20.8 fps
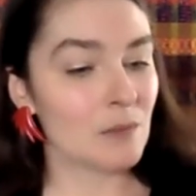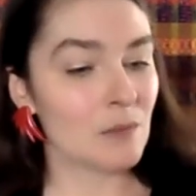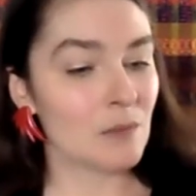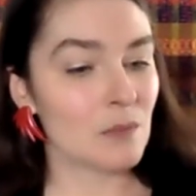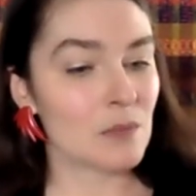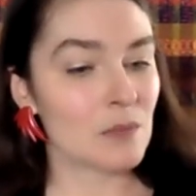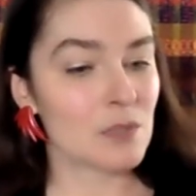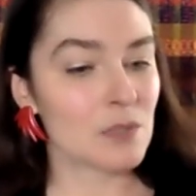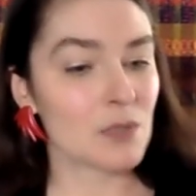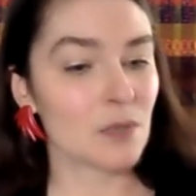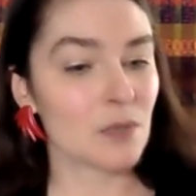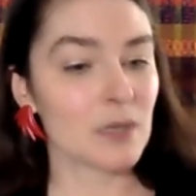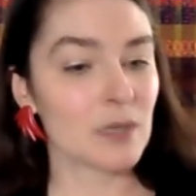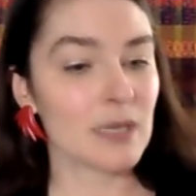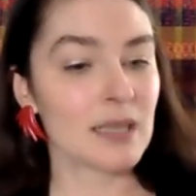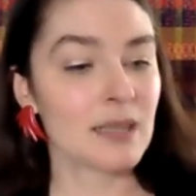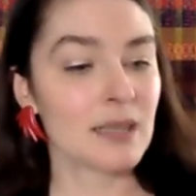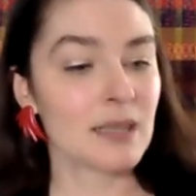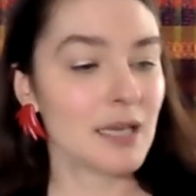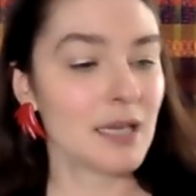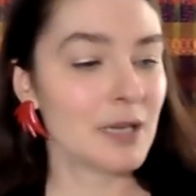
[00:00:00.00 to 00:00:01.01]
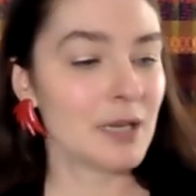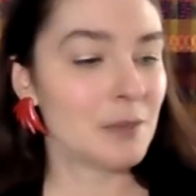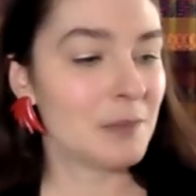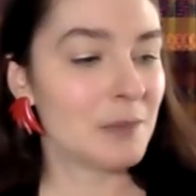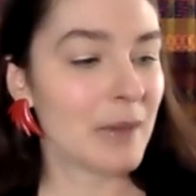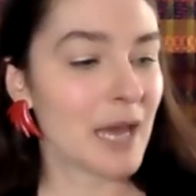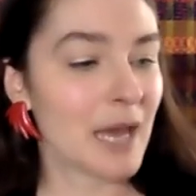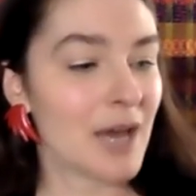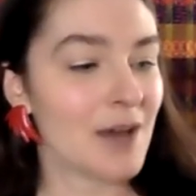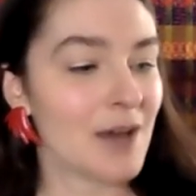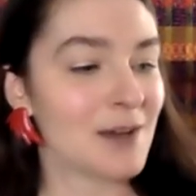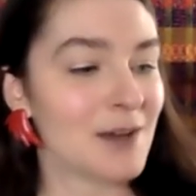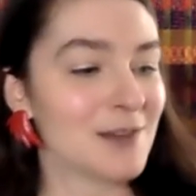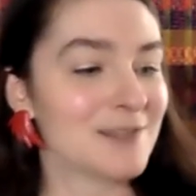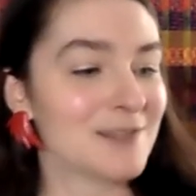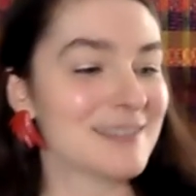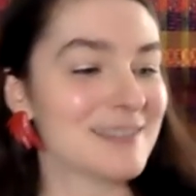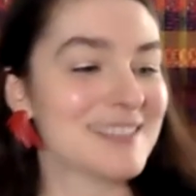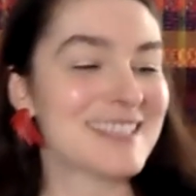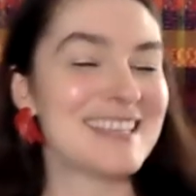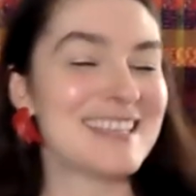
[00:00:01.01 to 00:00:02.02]
So when I think
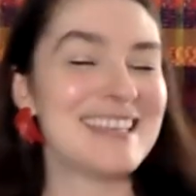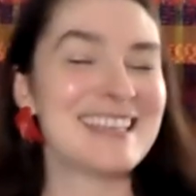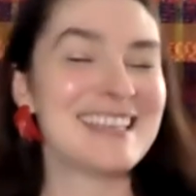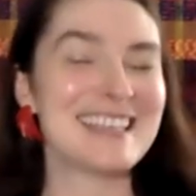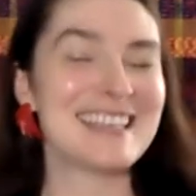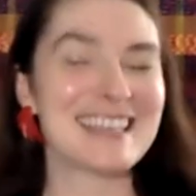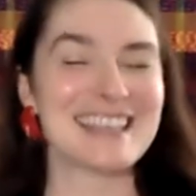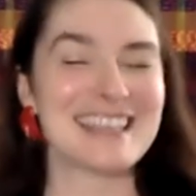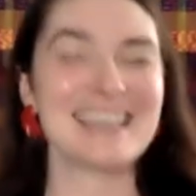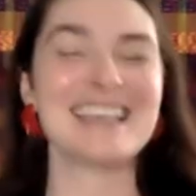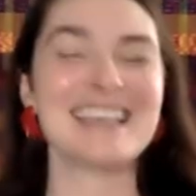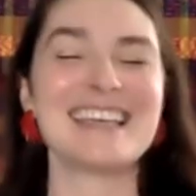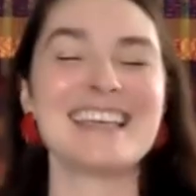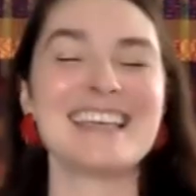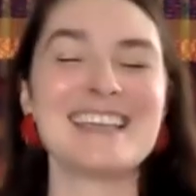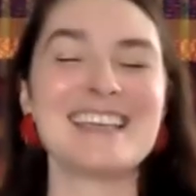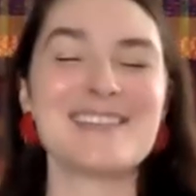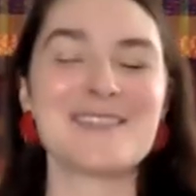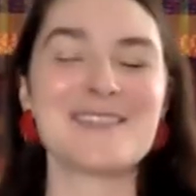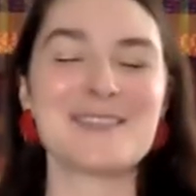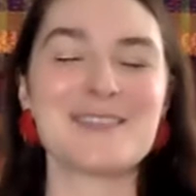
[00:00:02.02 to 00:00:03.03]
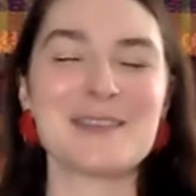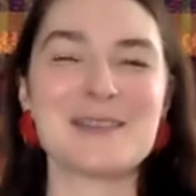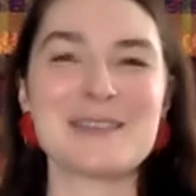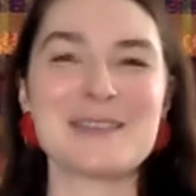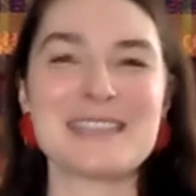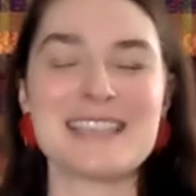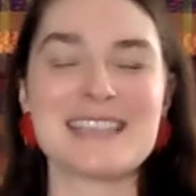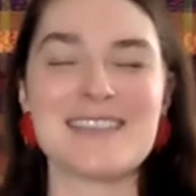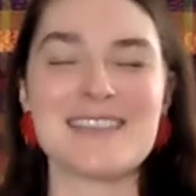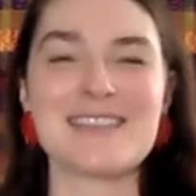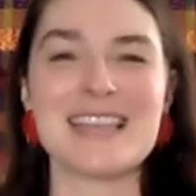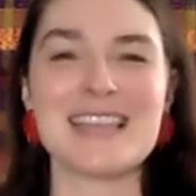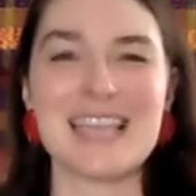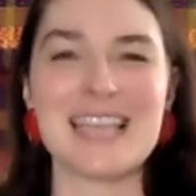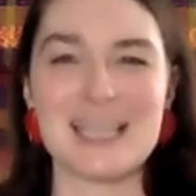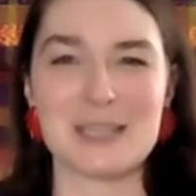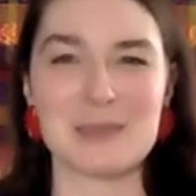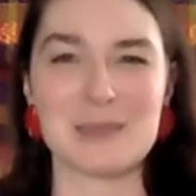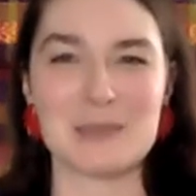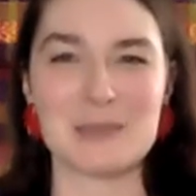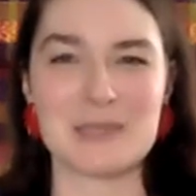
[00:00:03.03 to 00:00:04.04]
about the influence of the
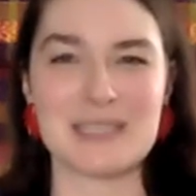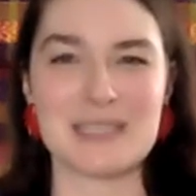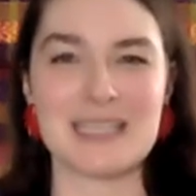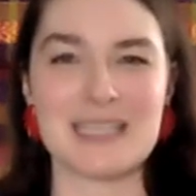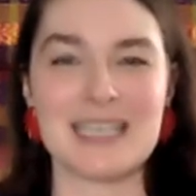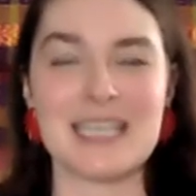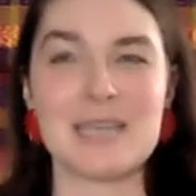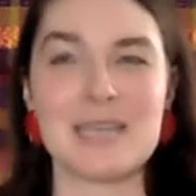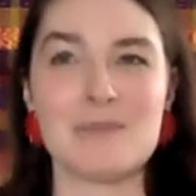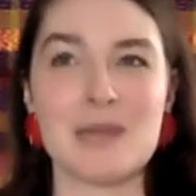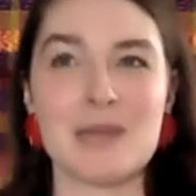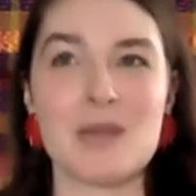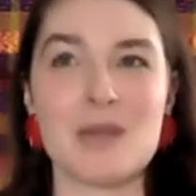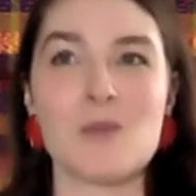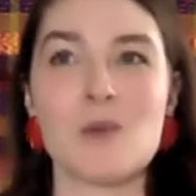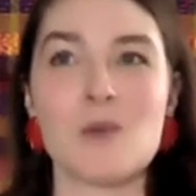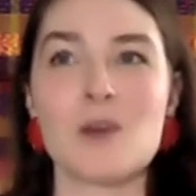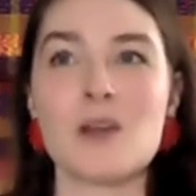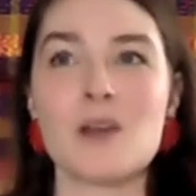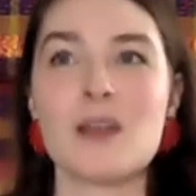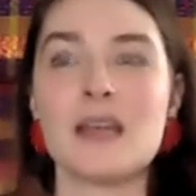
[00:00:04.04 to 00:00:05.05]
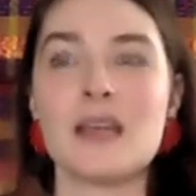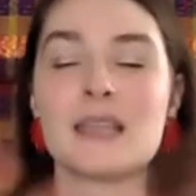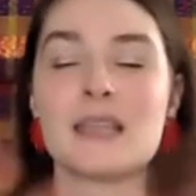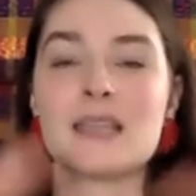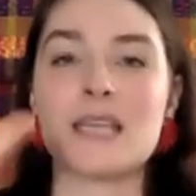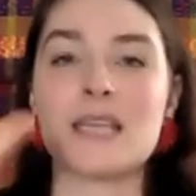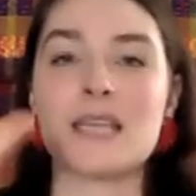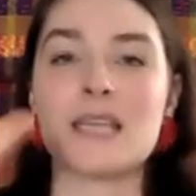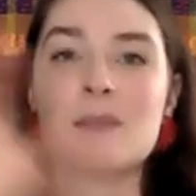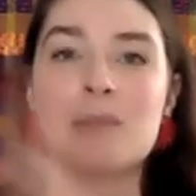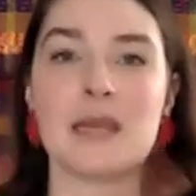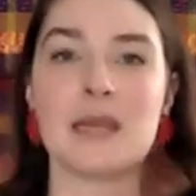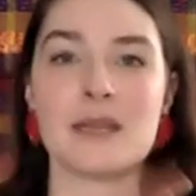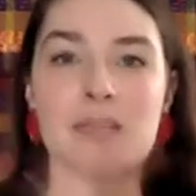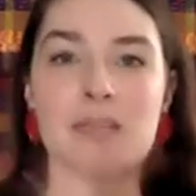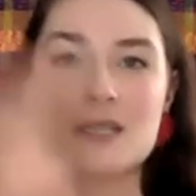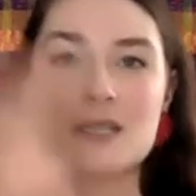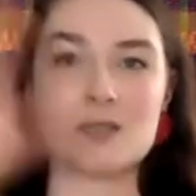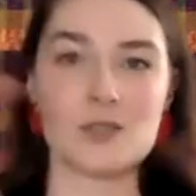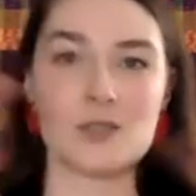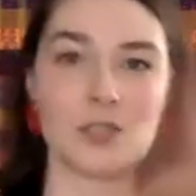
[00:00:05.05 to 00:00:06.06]
Anthropocene in my work, I think about
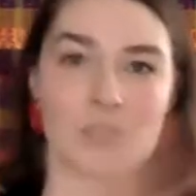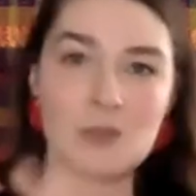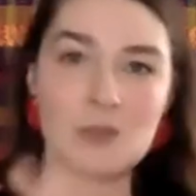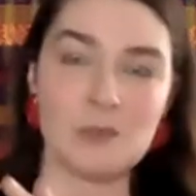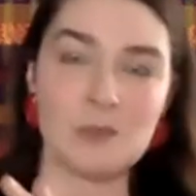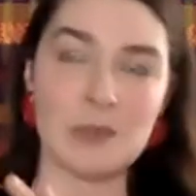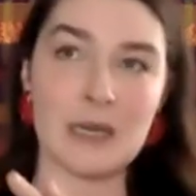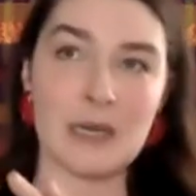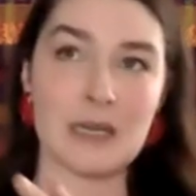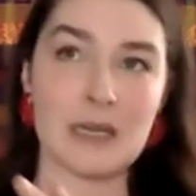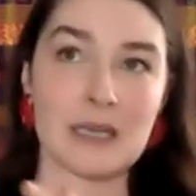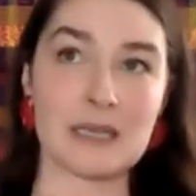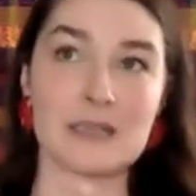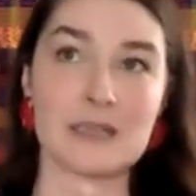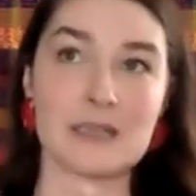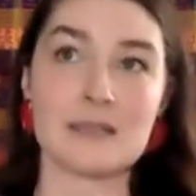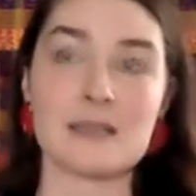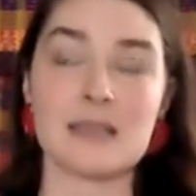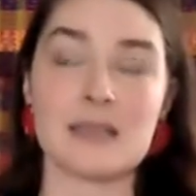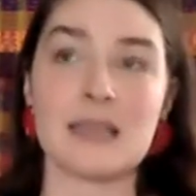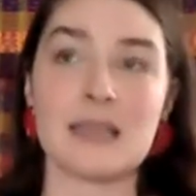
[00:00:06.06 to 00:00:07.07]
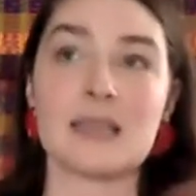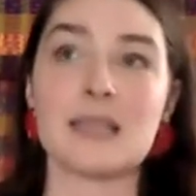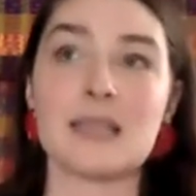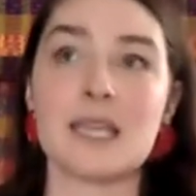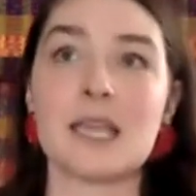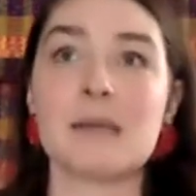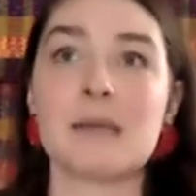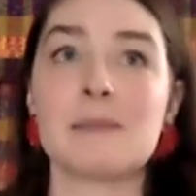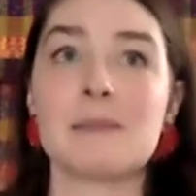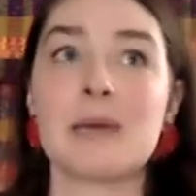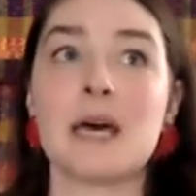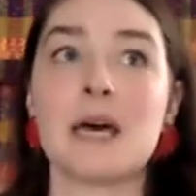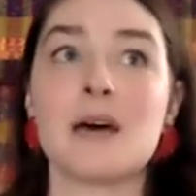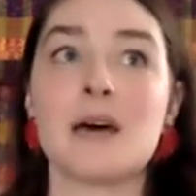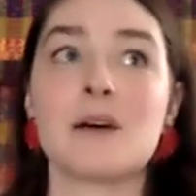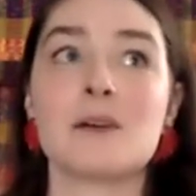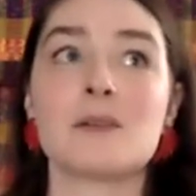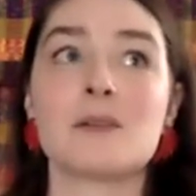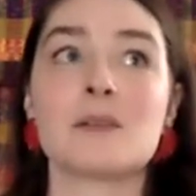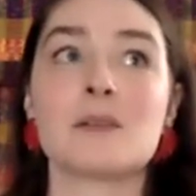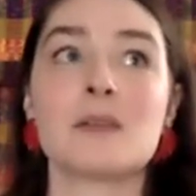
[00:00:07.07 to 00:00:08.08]
it in two buckets. I think
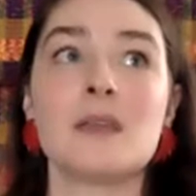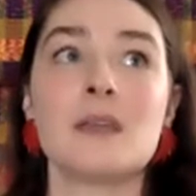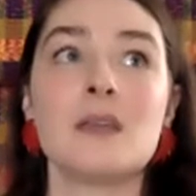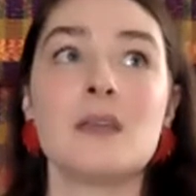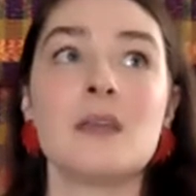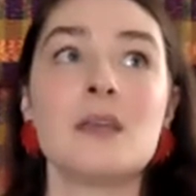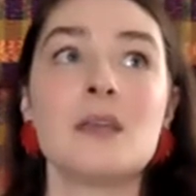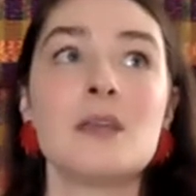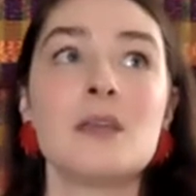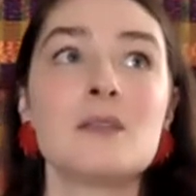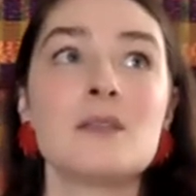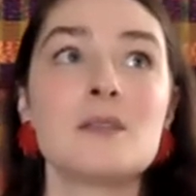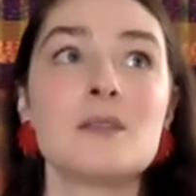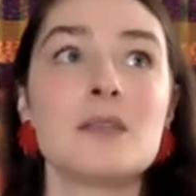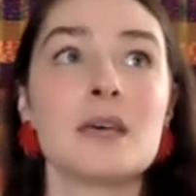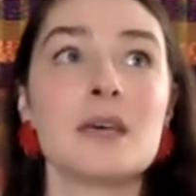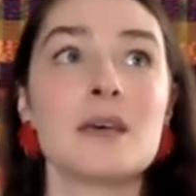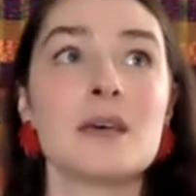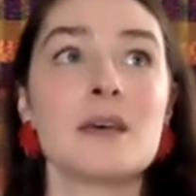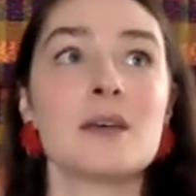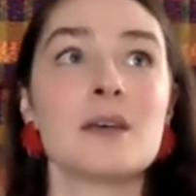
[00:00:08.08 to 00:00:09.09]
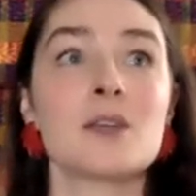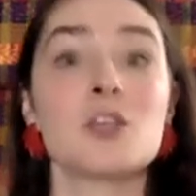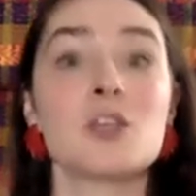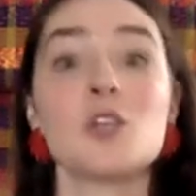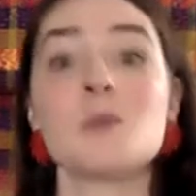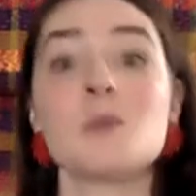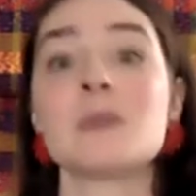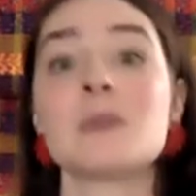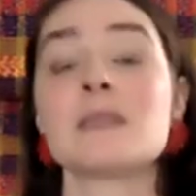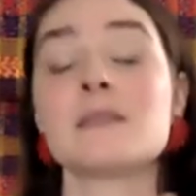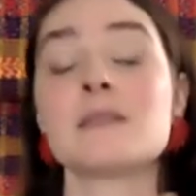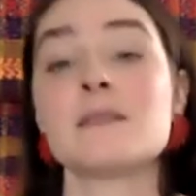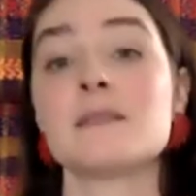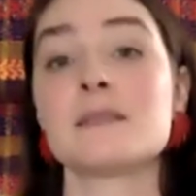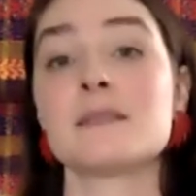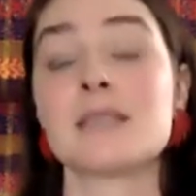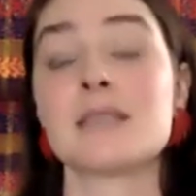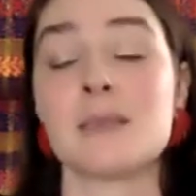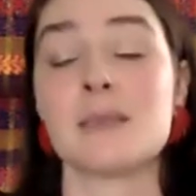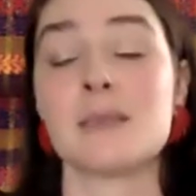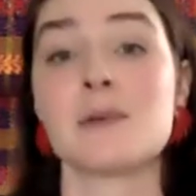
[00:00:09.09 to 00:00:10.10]
about the human
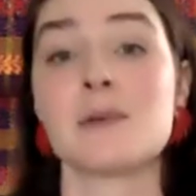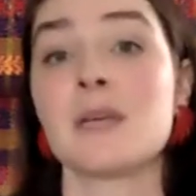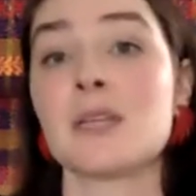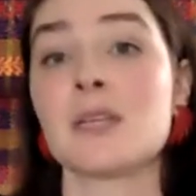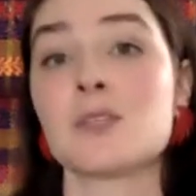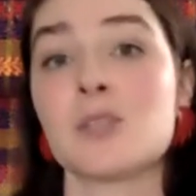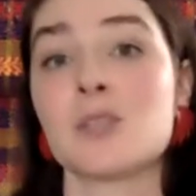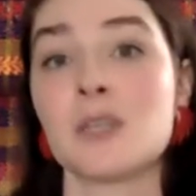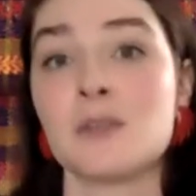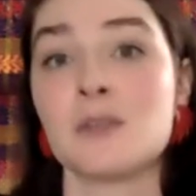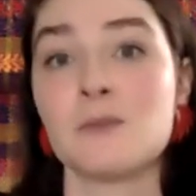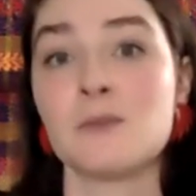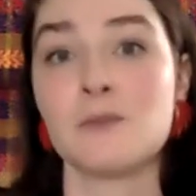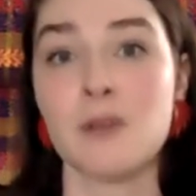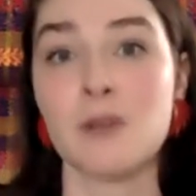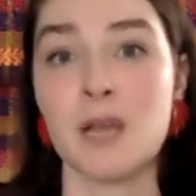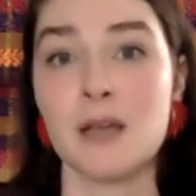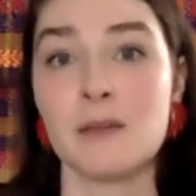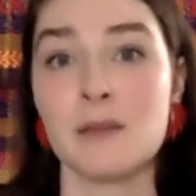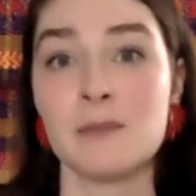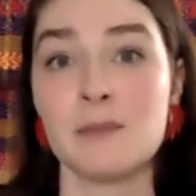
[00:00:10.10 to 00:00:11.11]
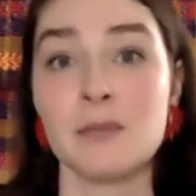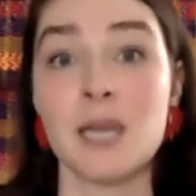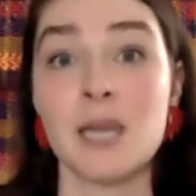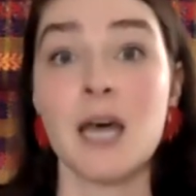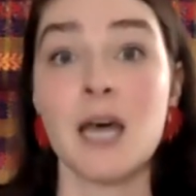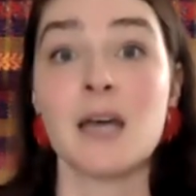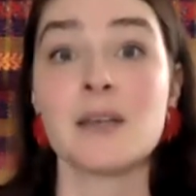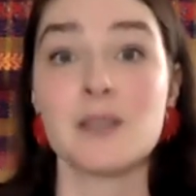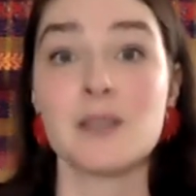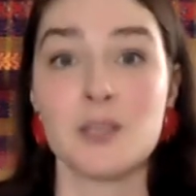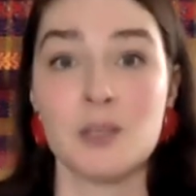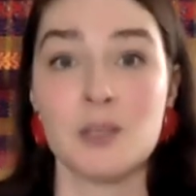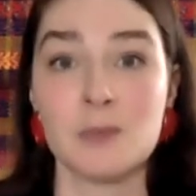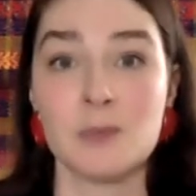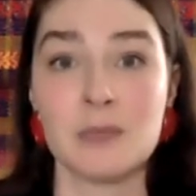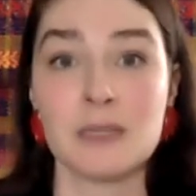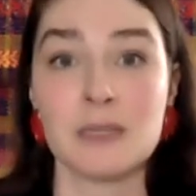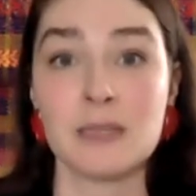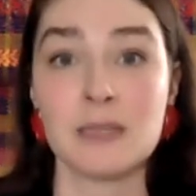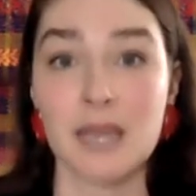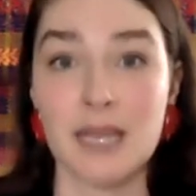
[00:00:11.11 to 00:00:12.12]
separation from
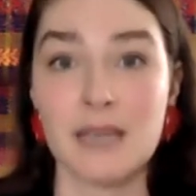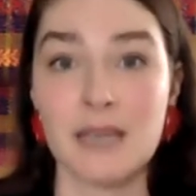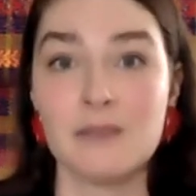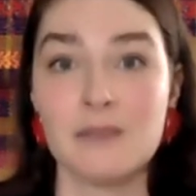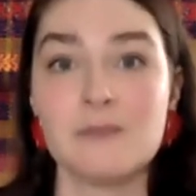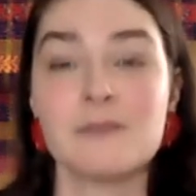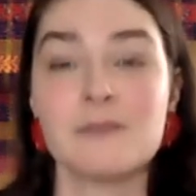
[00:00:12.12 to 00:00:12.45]
non-human life,